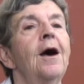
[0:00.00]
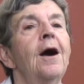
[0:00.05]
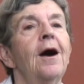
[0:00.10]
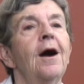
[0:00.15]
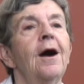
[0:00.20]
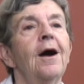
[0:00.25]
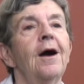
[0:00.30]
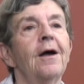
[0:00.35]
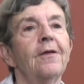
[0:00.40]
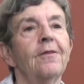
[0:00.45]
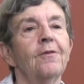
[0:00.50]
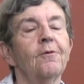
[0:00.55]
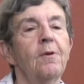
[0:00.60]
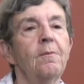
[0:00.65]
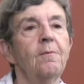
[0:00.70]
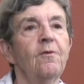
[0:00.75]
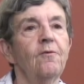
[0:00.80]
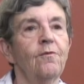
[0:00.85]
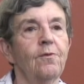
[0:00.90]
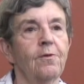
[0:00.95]
Uh, the
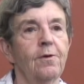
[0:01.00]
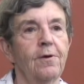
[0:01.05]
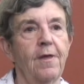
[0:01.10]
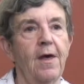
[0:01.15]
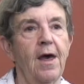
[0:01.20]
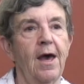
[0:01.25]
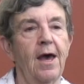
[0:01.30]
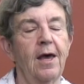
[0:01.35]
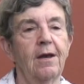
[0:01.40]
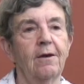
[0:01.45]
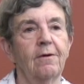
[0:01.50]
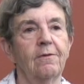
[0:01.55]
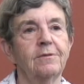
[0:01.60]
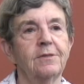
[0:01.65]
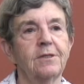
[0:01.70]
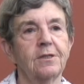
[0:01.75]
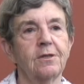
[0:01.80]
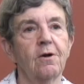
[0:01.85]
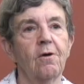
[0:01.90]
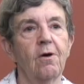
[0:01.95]
one before that
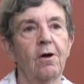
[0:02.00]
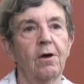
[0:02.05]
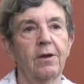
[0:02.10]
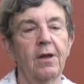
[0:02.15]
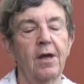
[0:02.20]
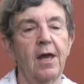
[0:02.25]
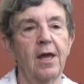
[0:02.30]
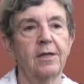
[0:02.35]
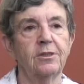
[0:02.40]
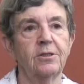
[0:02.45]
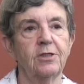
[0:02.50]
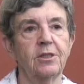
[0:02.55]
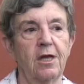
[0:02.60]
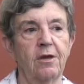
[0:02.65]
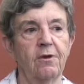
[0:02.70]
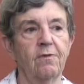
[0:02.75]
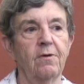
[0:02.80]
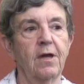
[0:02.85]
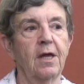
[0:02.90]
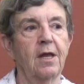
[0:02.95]
was called
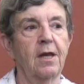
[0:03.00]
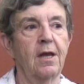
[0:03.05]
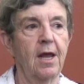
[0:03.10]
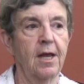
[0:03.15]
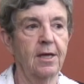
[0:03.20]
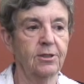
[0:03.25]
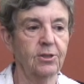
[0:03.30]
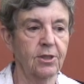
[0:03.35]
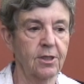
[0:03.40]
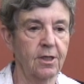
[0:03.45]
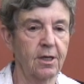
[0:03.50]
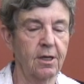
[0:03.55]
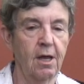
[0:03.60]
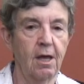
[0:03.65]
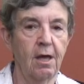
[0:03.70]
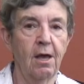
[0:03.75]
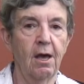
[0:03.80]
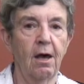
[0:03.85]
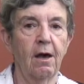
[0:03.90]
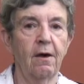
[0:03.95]
Engendering a Nation,
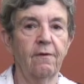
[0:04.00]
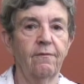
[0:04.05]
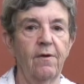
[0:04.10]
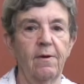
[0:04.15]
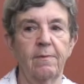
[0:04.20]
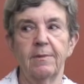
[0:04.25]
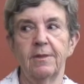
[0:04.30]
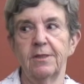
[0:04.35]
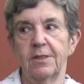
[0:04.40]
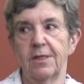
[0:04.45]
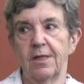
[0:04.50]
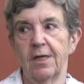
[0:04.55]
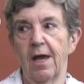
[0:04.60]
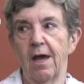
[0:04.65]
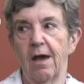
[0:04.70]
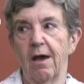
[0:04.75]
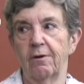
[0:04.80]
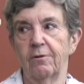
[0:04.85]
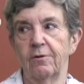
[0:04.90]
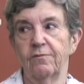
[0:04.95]
a feminist
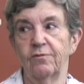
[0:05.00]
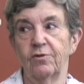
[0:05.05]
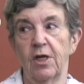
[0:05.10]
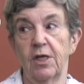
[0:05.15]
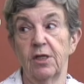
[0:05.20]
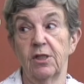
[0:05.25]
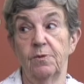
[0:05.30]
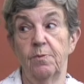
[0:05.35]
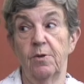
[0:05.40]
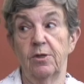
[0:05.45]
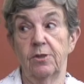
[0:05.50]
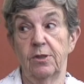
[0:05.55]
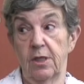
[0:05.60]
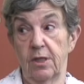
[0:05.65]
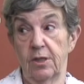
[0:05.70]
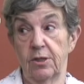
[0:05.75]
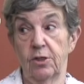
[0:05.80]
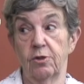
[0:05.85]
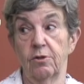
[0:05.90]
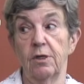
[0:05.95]
account of Shakespeare's
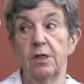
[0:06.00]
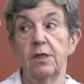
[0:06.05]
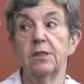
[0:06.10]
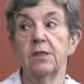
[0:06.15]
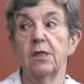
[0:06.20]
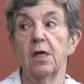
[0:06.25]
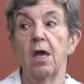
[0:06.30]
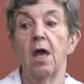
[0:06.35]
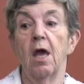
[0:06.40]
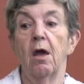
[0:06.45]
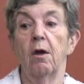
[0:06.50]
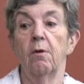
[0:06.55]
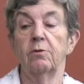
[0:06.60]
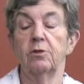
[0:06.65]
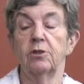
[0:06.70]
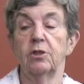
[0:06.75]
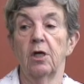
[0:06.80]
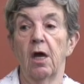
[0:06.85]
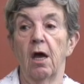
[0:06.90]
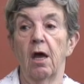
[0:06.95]
histories,
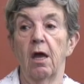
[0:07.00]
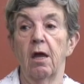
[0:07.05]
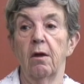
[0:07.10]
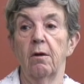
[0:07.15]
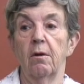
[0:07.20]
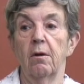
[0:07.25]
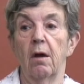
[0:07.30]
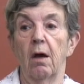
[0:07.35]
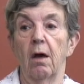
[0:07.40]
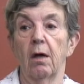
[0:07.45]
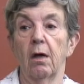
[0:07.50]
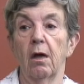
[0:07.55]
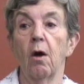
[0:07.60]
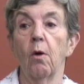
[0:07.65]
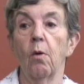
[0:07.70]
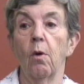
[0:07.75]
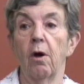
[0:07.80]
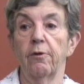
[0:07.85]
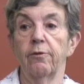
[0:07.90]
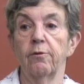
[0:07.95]
which I uh,
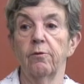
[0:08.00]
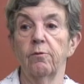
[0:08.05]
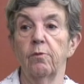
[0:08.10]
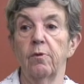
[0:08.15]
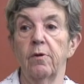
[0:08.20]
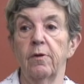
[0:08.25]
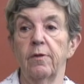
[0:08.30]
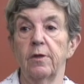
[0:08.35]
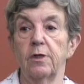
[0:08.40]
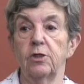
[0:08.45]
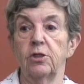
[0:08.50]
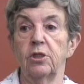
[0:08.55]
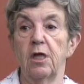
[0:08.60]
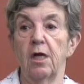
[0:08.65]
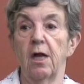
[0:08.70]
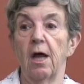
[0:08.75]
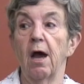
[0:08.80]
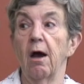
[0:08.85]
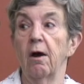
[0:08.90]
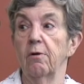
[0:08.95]
co-authored with
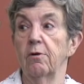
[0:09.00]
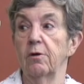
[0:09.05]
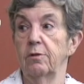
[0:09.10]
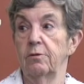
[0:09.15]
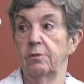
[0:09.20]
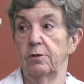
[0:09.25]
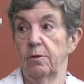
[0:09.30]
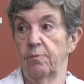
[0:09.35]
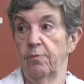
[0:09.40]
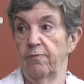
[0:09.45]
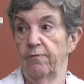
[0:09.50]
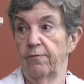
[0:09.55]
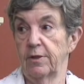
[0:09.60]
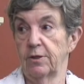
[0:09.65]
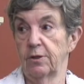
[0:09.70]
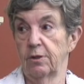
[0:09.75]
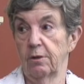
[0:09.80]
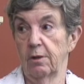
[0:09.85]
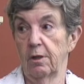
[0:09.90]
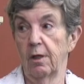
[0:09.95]
Jean Howard, who's a
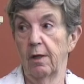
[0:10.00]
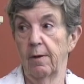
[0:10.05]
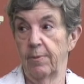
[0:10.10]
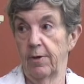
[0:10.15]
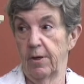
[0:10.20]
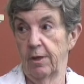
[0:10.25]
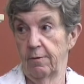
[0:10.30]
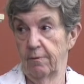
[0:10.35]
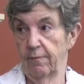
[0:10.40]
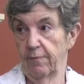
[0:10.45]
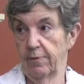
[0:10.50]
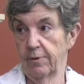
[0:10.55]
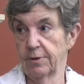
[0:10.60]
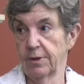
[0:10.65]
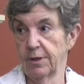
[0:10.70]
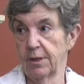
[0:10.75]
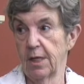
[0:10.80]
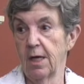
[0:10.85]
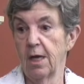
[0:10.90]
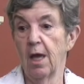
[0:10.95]
professor at Columbia
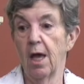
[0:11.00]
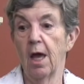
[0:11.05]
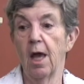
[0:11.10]
University